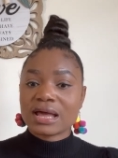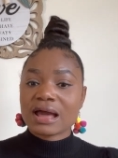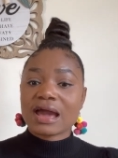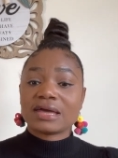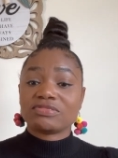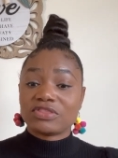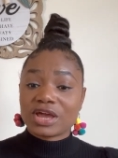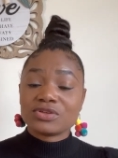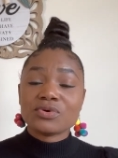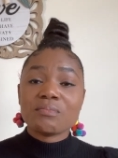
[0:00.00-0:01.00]
and
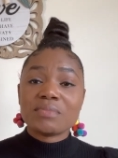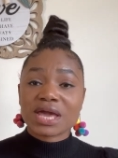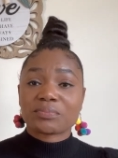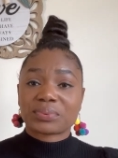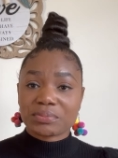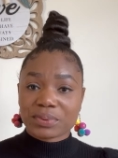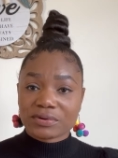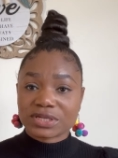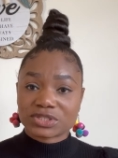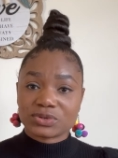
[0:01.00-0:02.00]
then you make
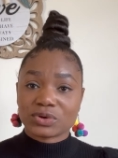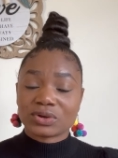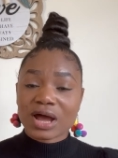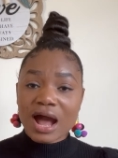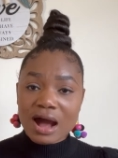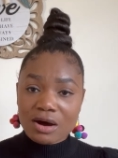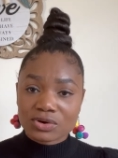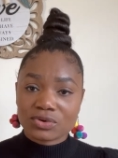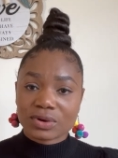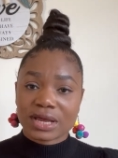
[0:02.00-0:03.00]
preparation on how
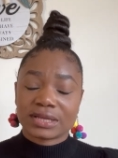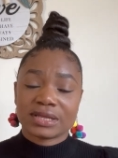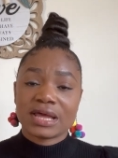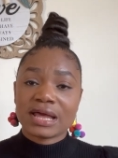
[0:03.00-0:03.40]
you can